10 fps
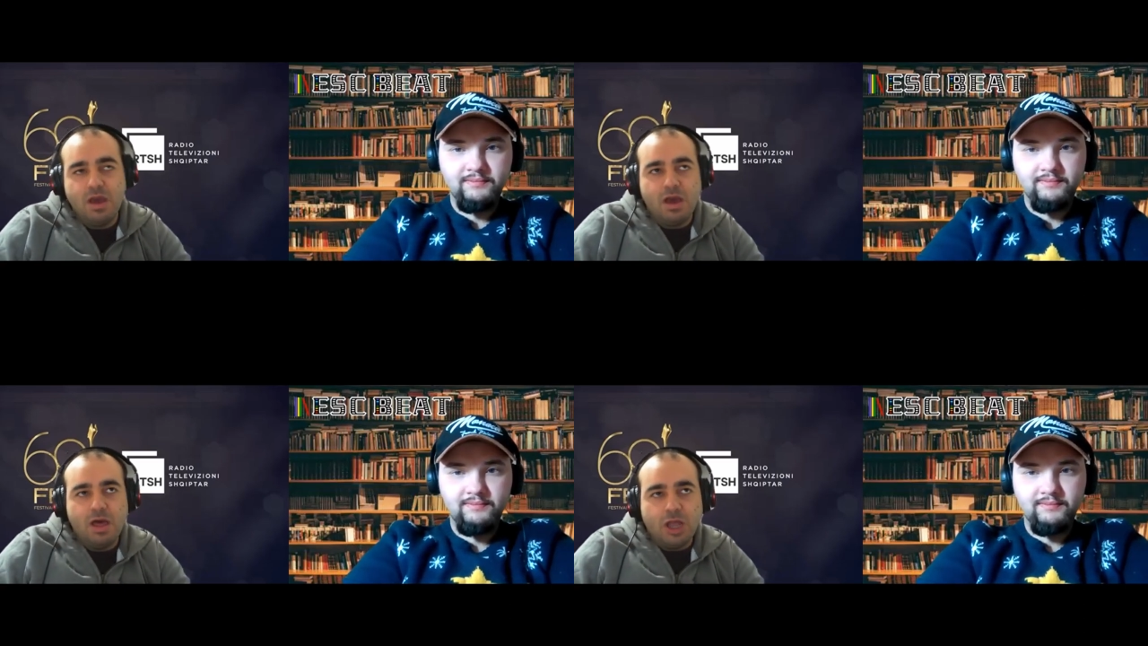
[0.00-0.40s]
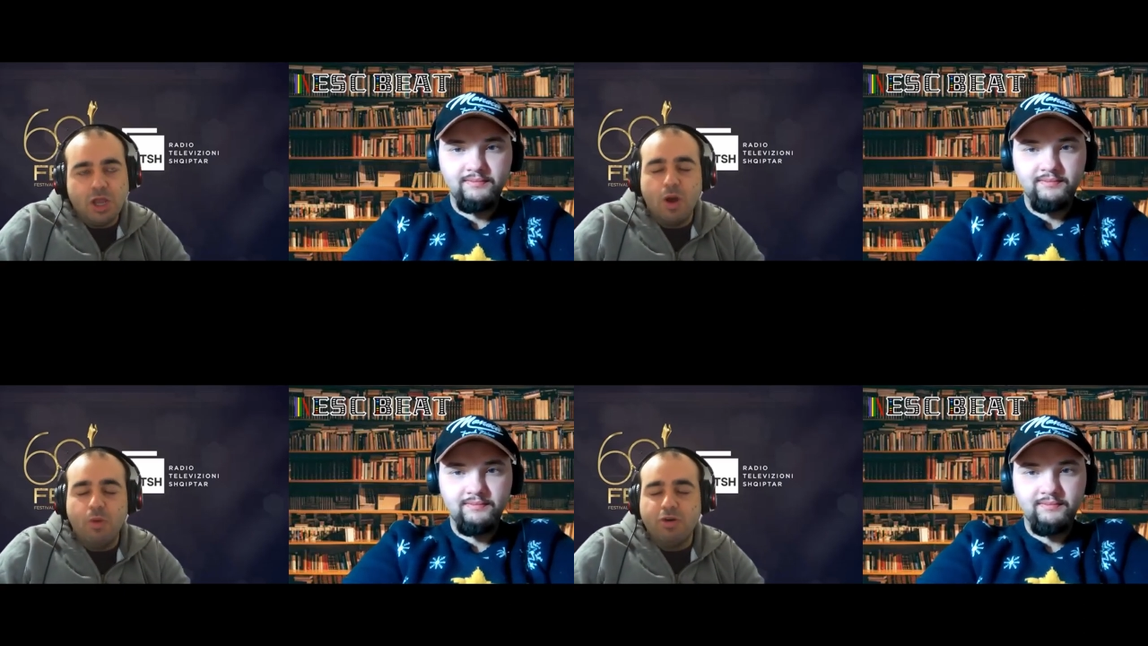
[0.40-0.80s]
Speaker 1: You
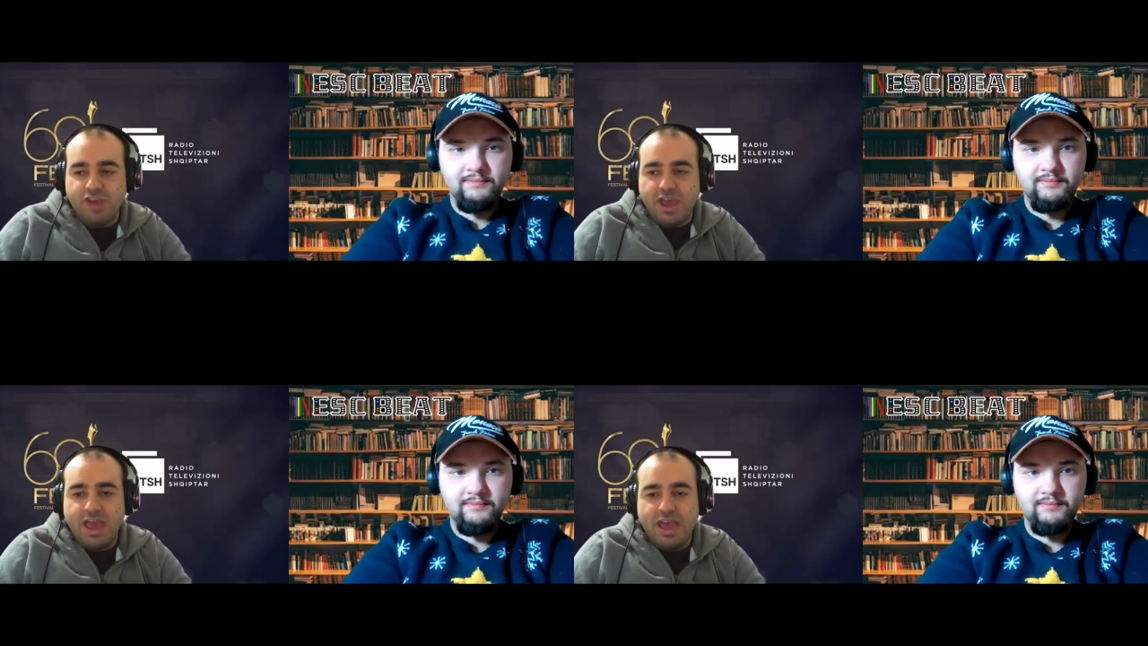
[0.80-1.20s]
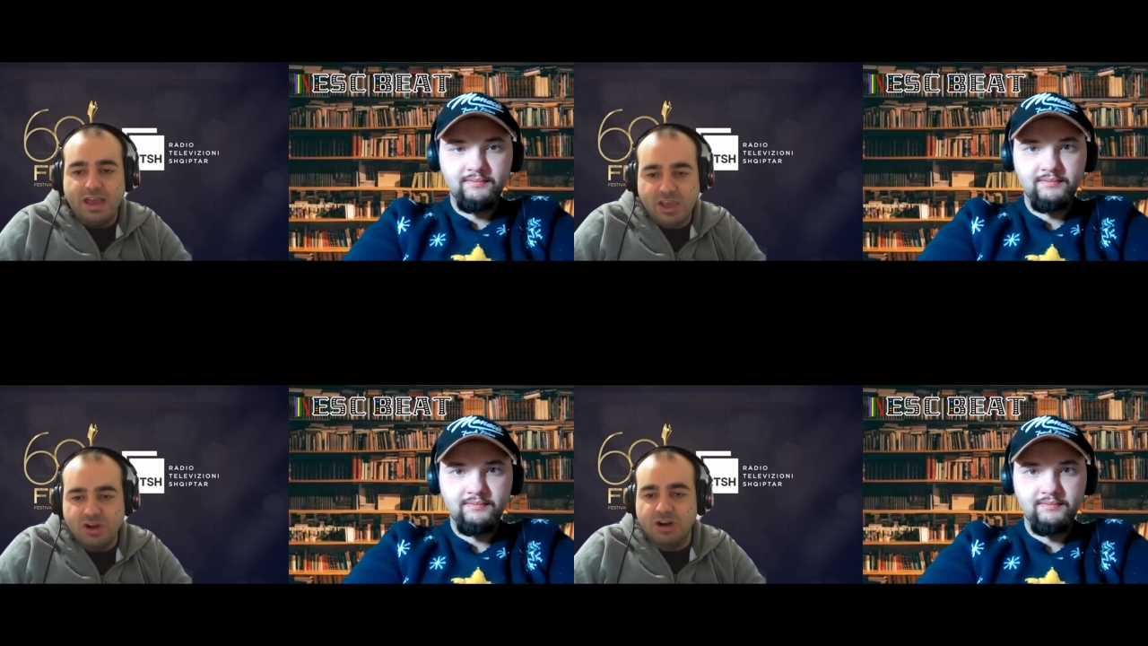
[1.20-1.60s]
know,
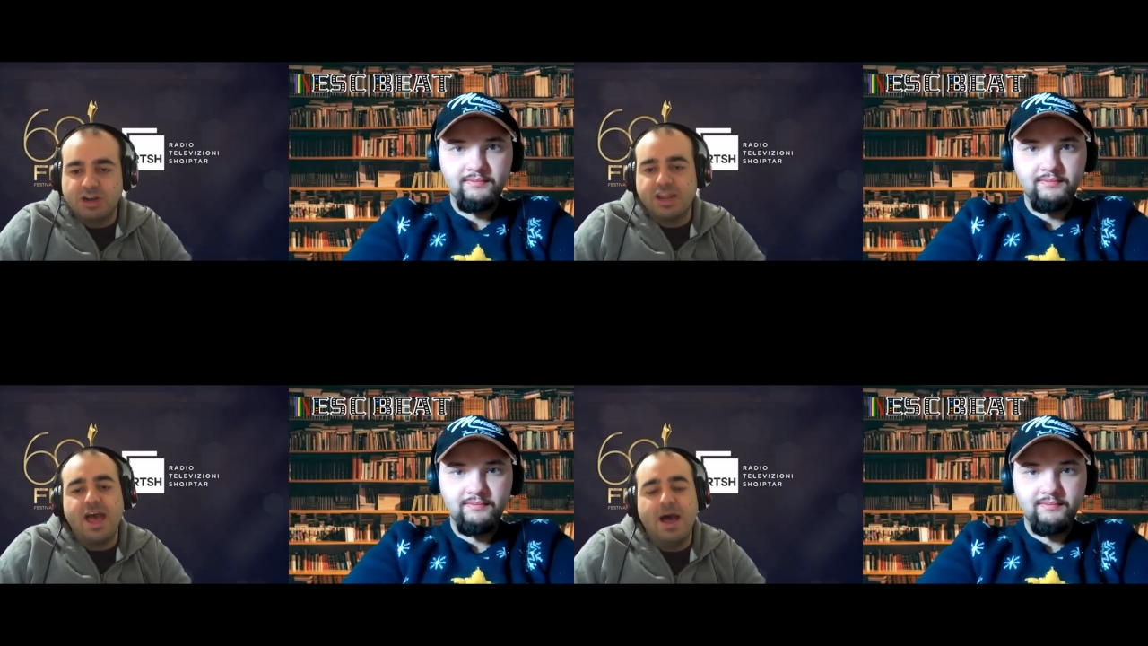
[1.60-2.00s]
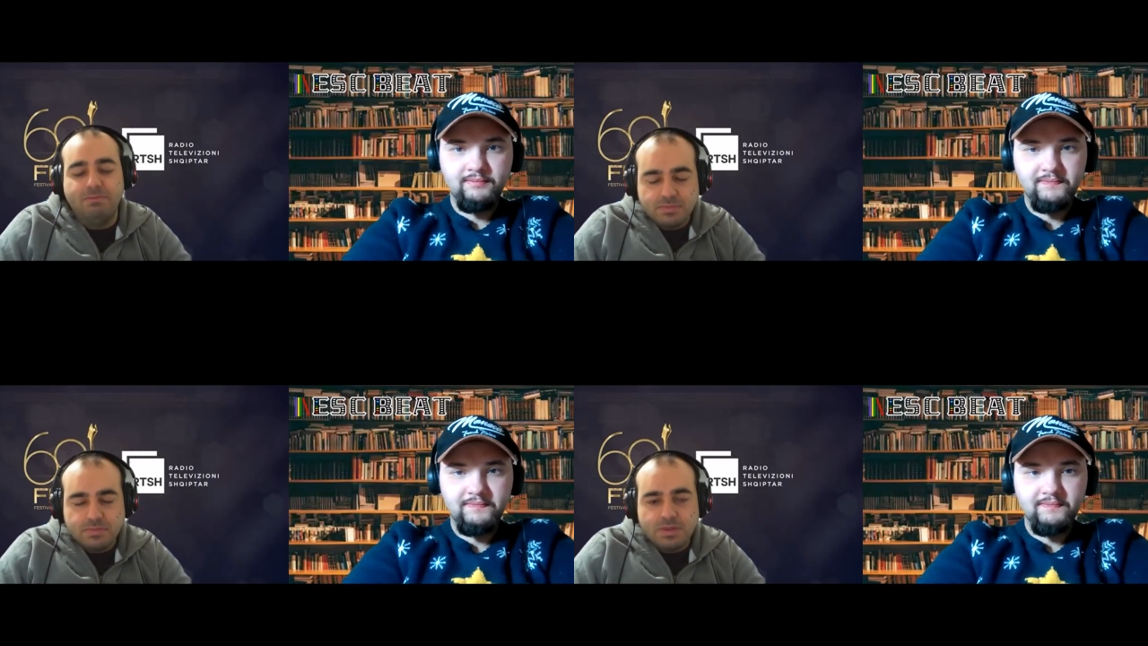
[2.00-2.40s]
Gjergj
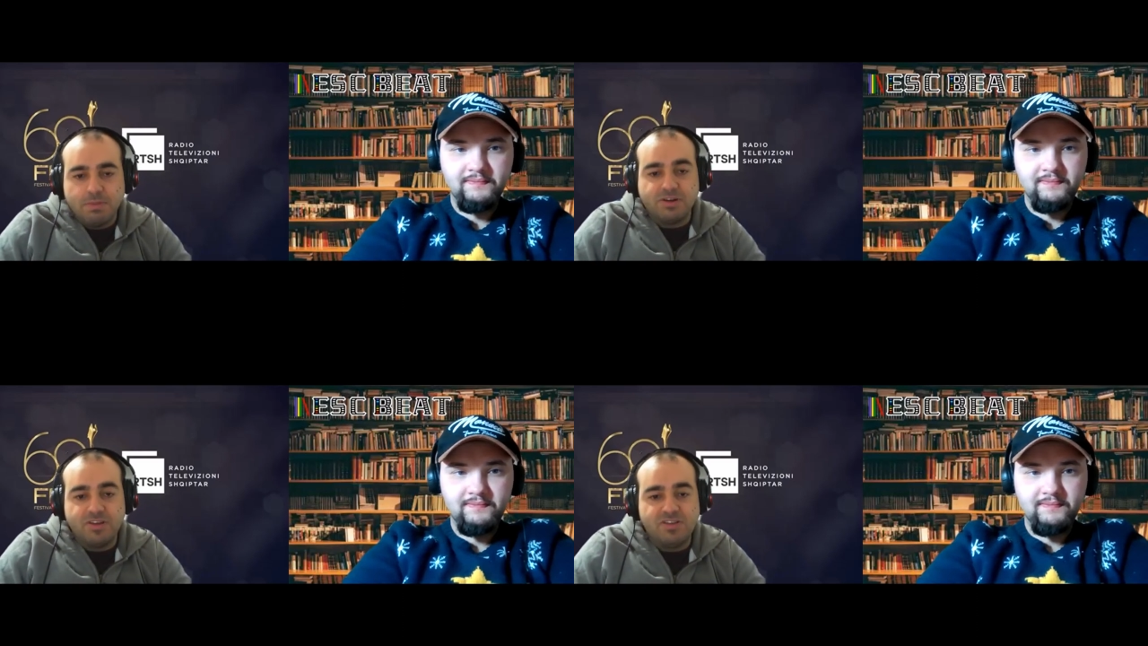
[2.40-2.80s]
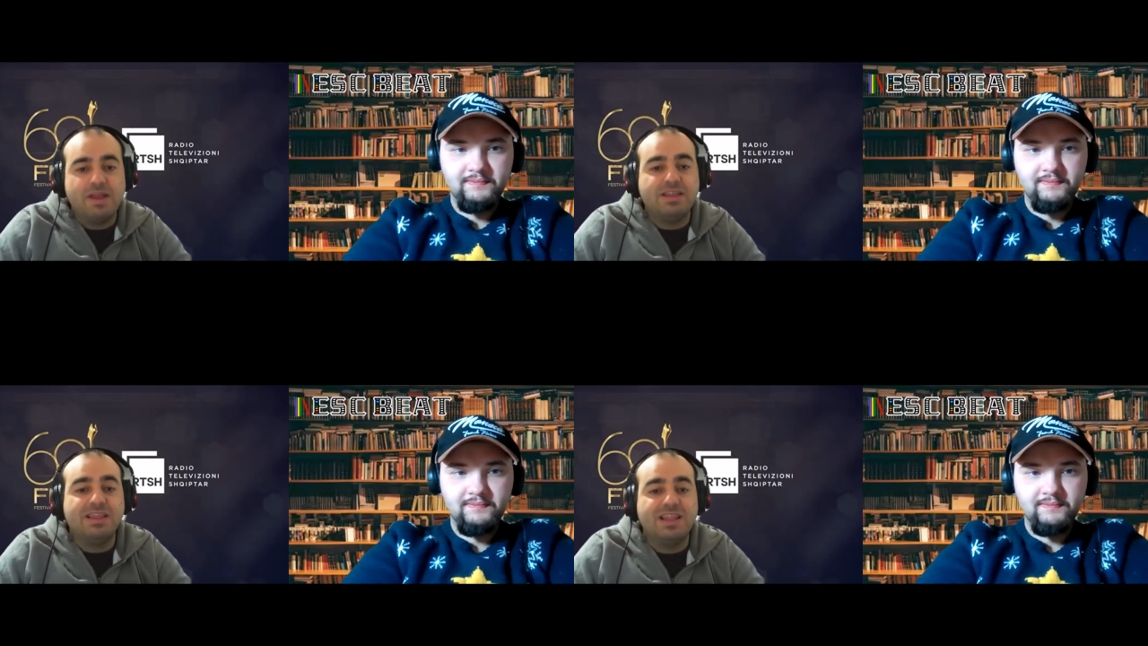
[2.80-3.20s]

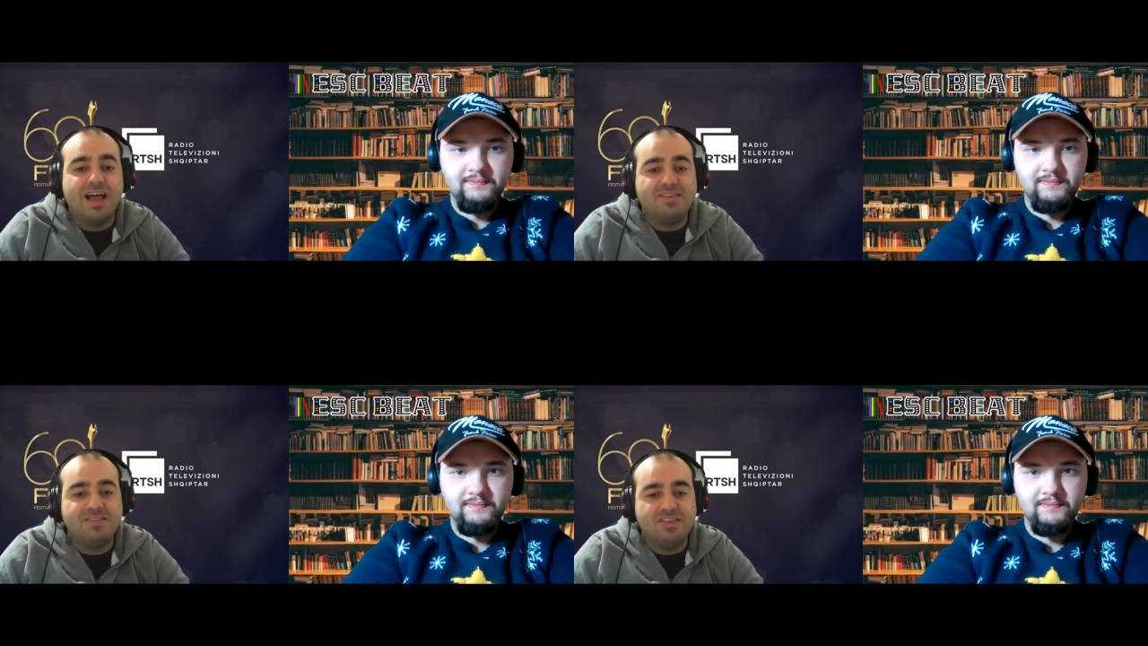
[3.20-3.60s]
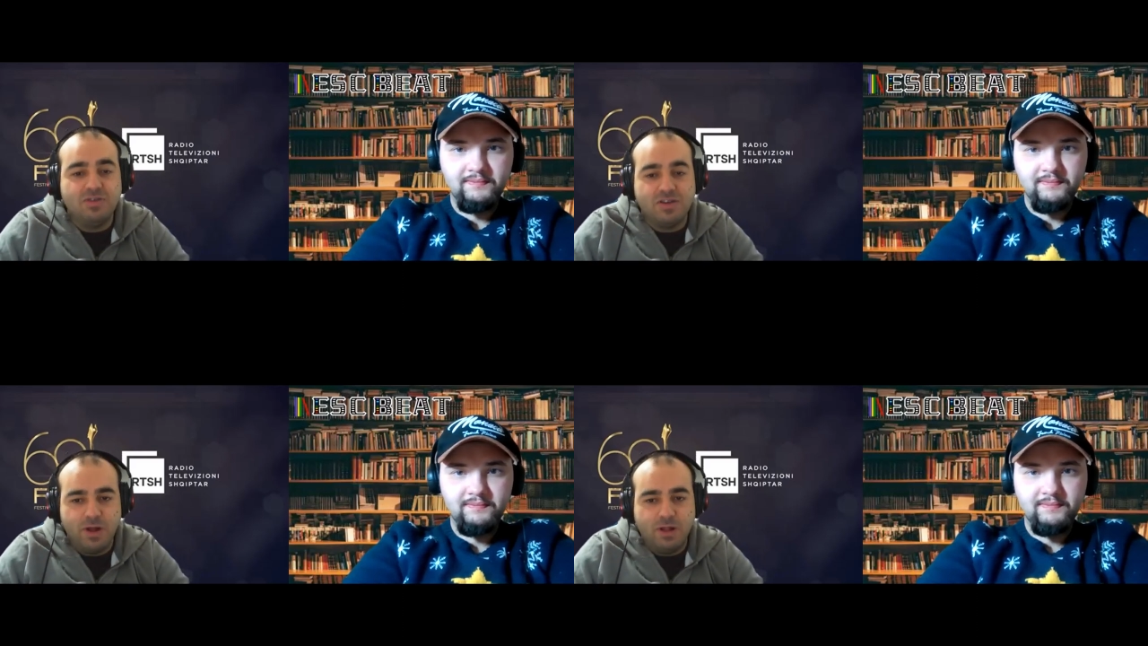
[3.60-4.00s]
participated in last year
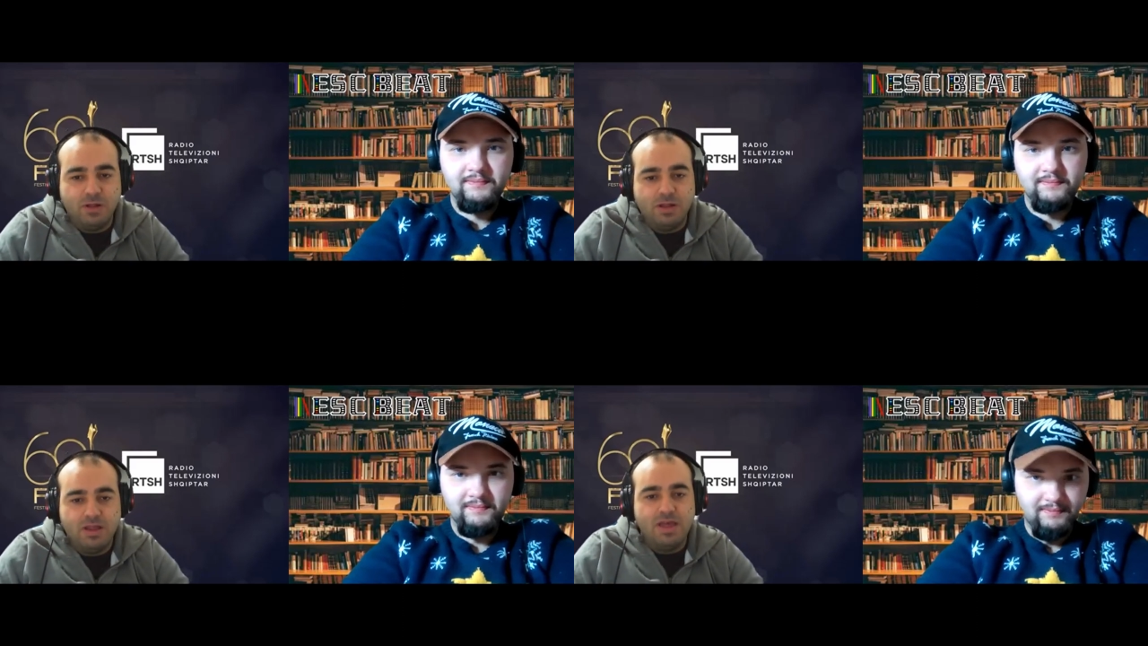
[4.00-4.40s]
as well,